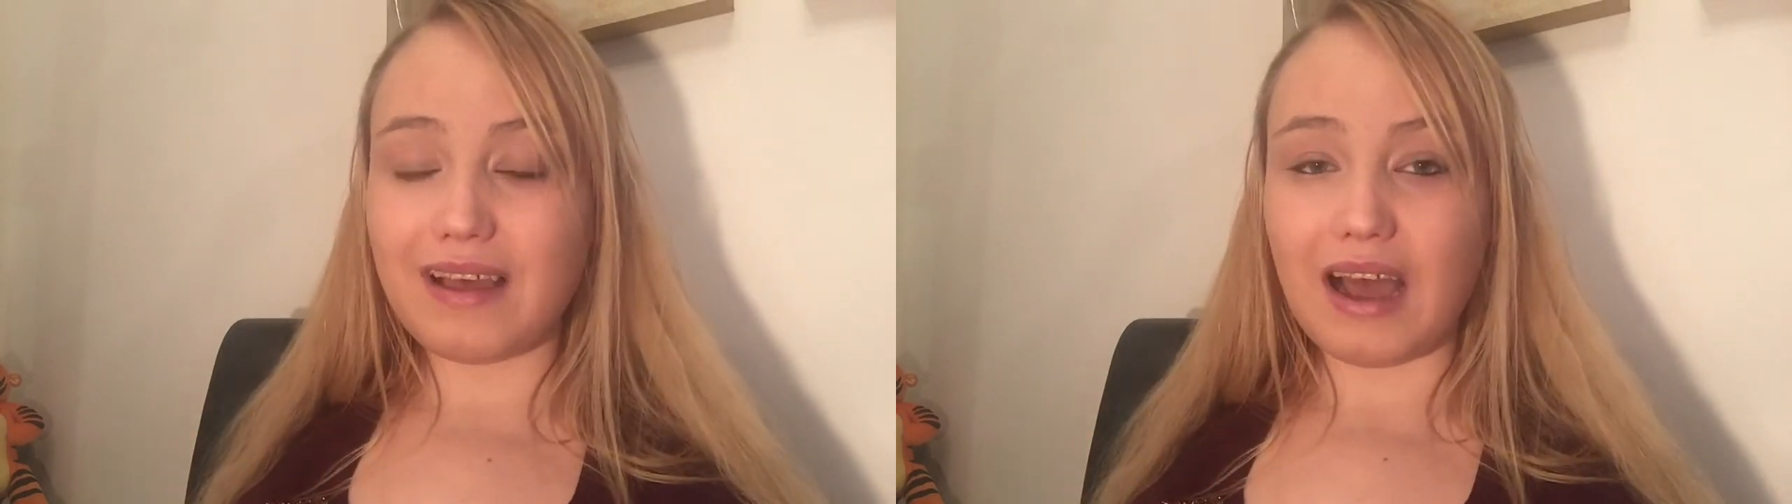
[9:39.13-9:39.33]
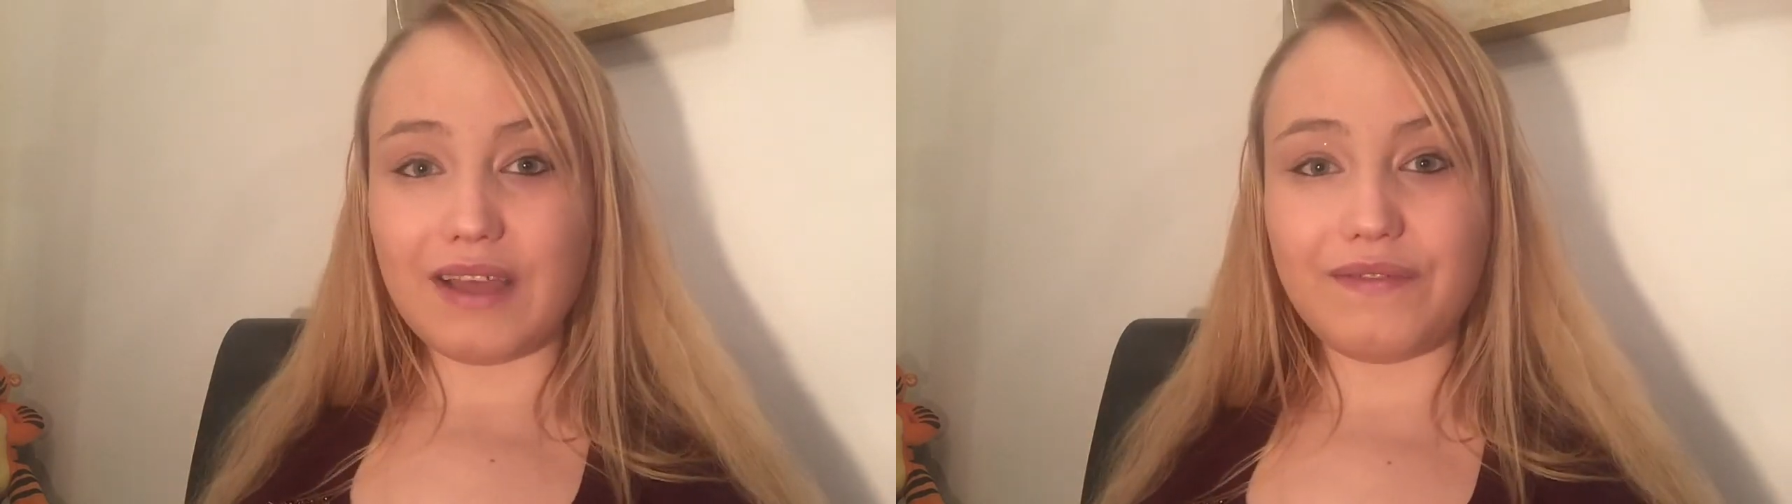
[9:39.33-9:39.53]

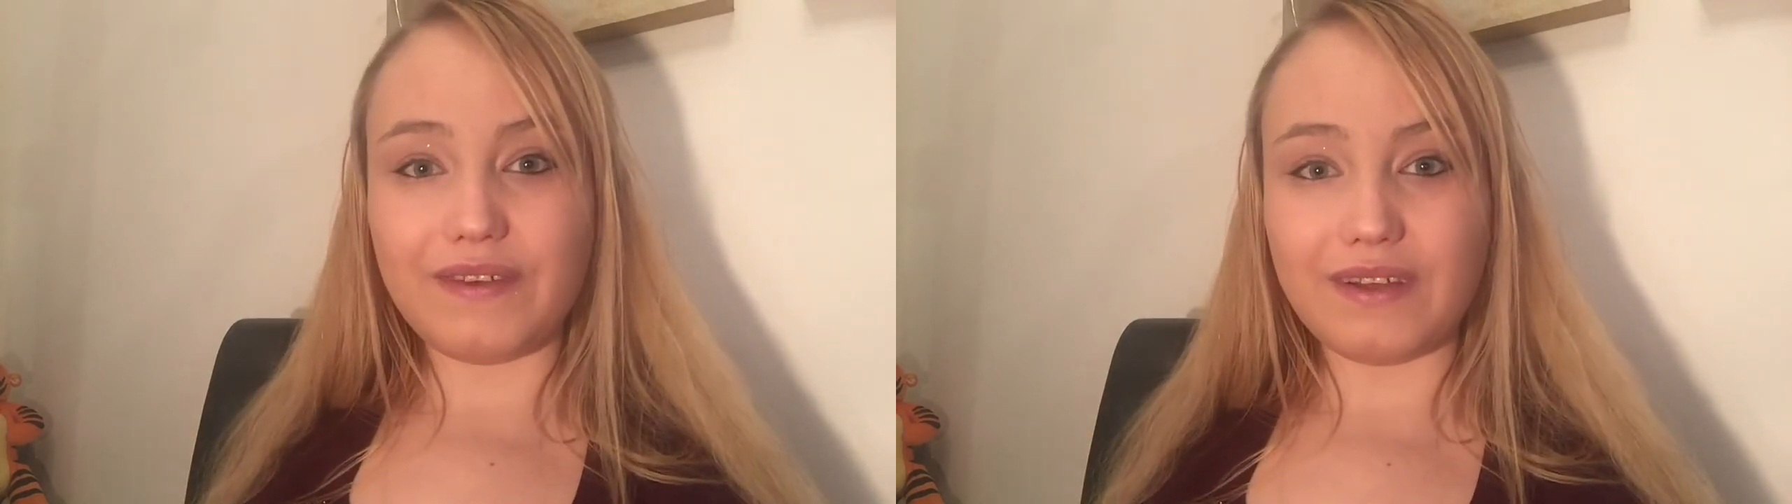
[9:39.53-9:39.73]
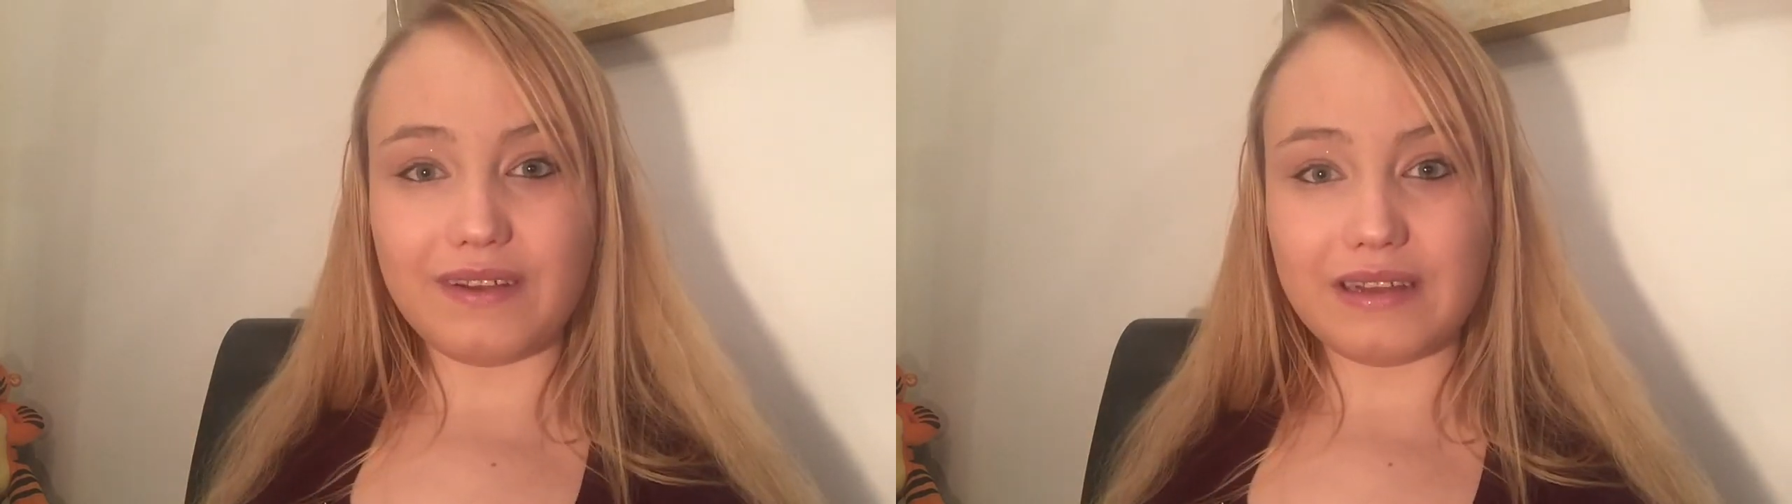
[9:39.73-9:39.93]
I
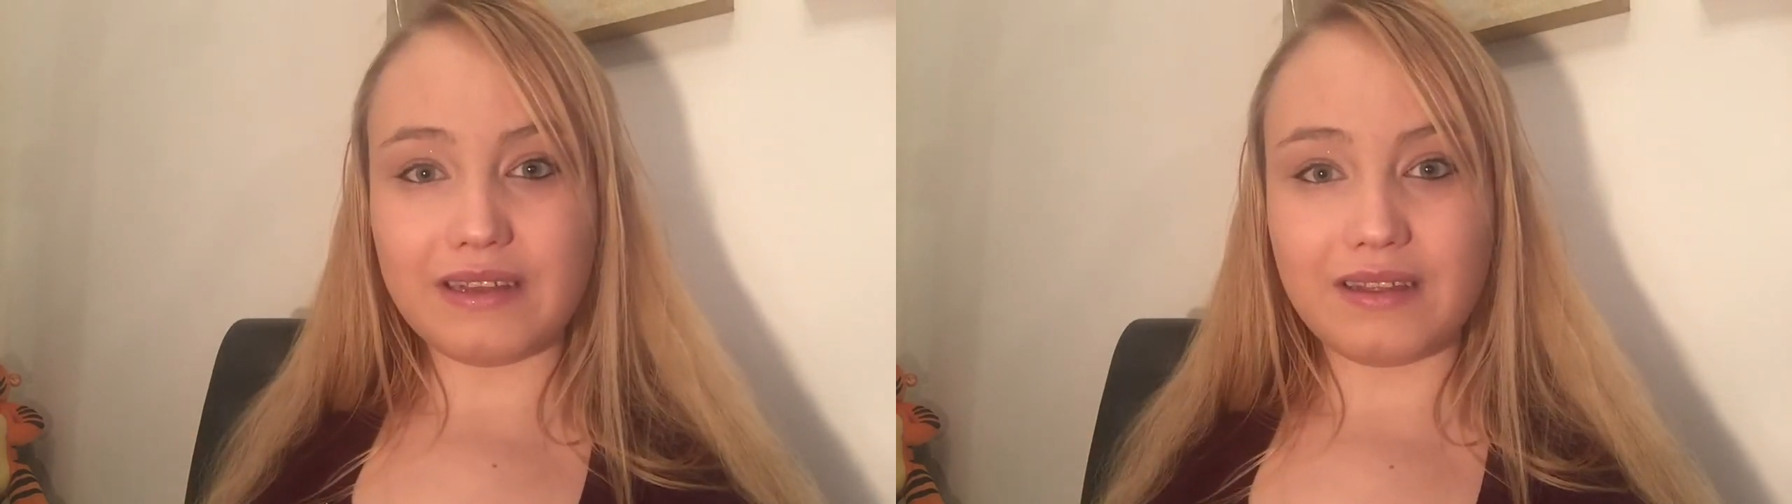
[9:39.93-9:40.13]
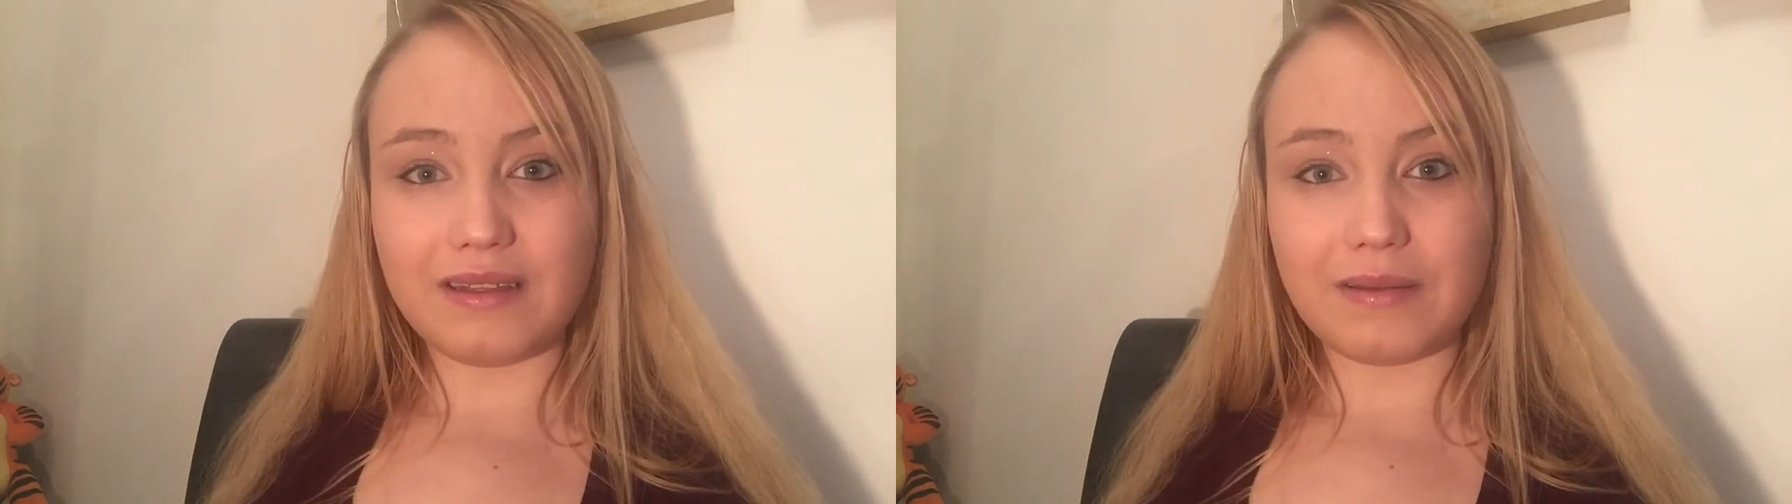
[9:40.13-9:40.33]
feel
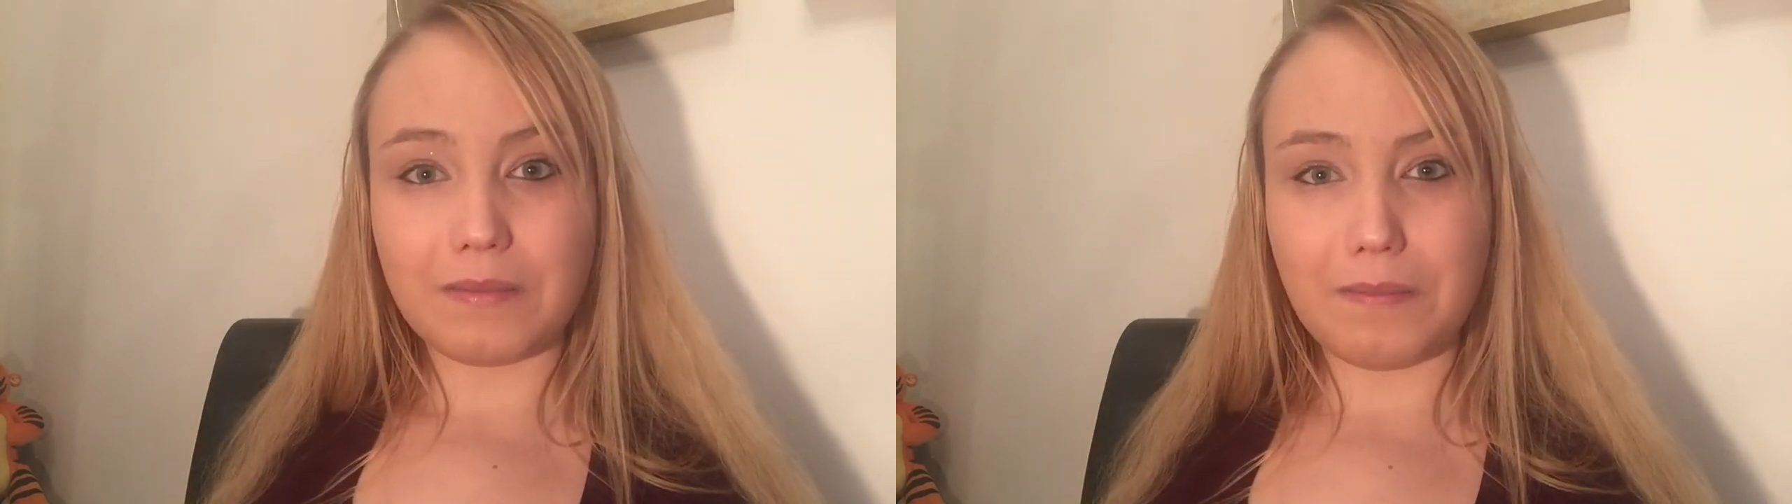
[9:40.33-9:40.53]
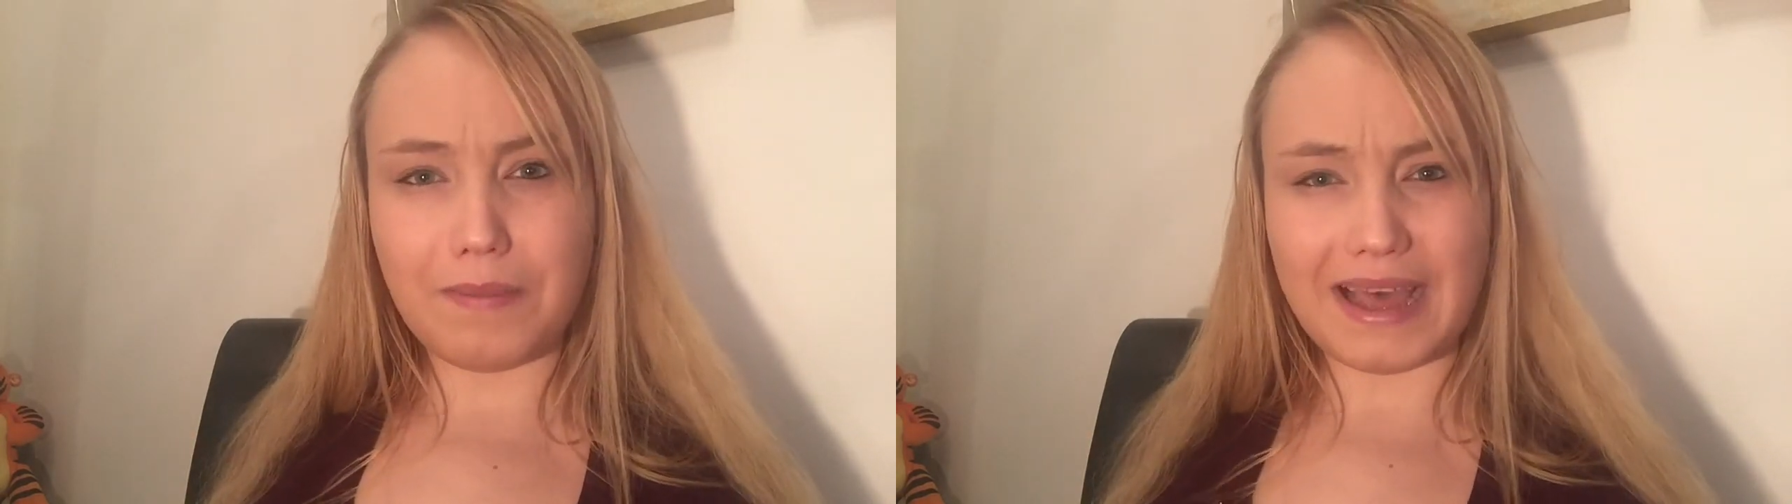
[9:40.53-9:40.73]

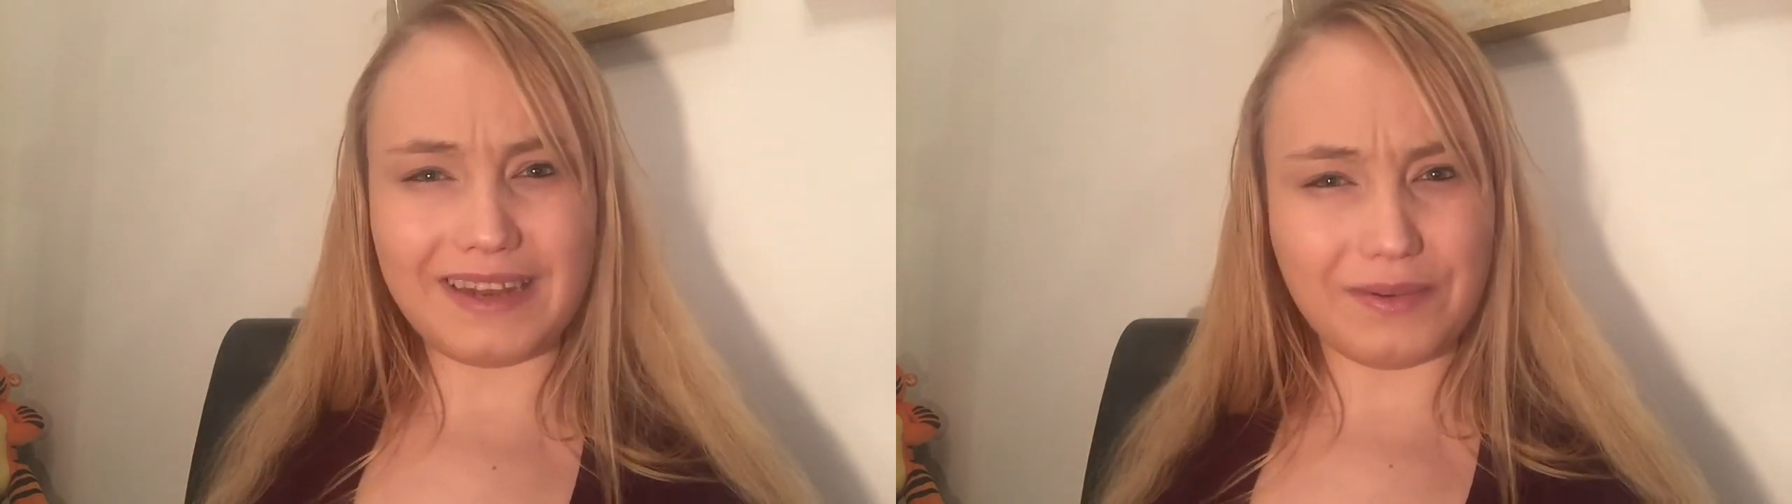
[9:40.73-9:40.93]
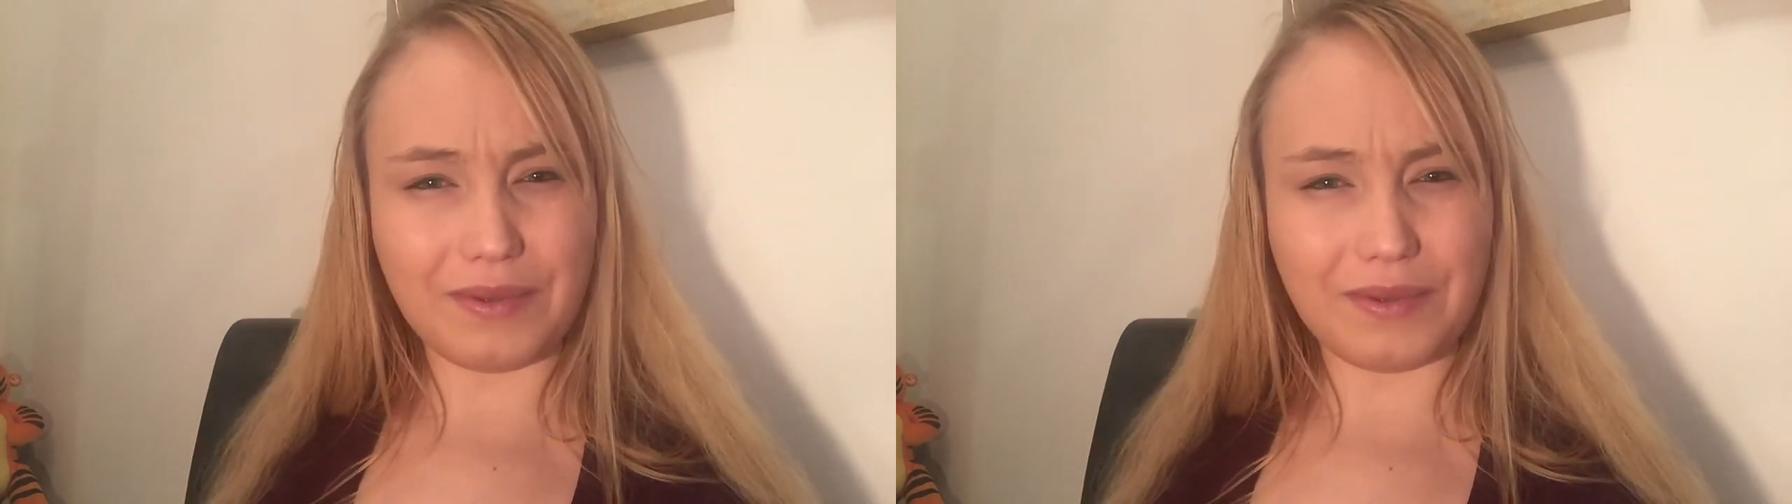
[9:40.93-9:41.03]
better